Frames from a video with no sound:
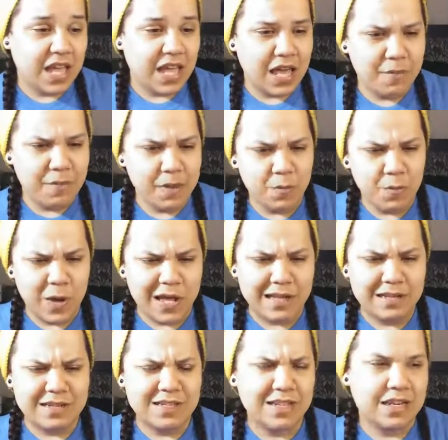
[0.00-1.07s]
came and
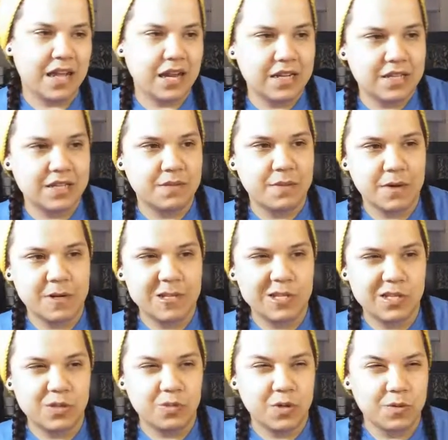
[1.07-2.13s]
went and kind of disappeared
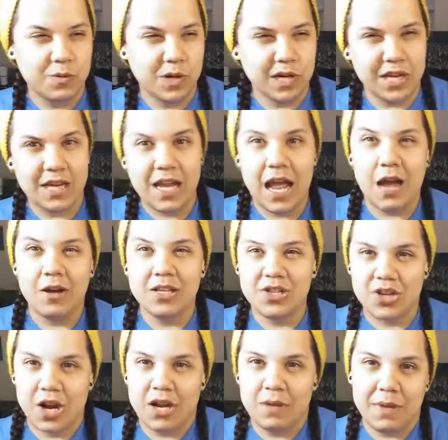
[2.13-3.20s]
into the woodwork and now is
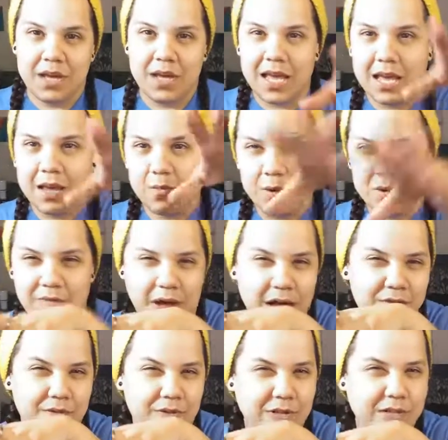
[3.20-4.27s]
trying to make a
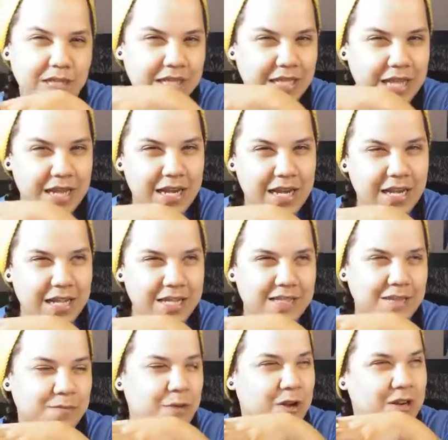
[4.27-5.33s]
revival again, I
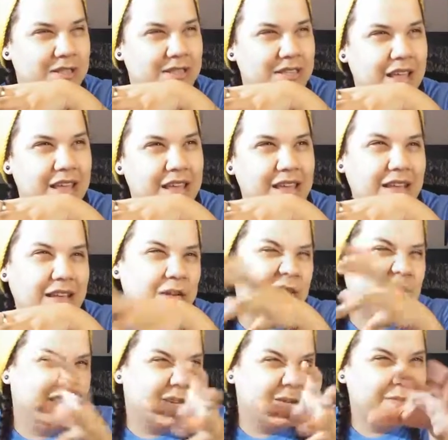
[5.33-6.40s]
guess I want to say, in a
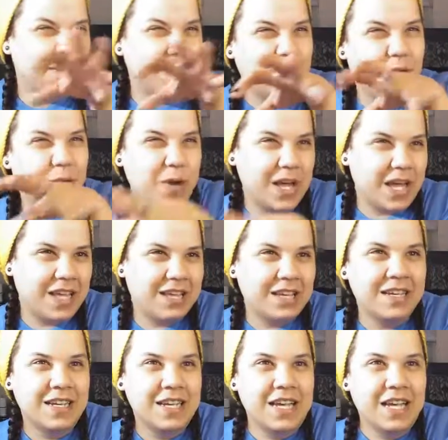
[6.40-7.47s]
little bit of a
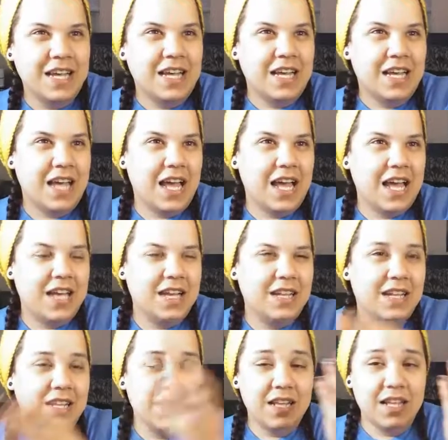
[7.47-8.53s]
way. And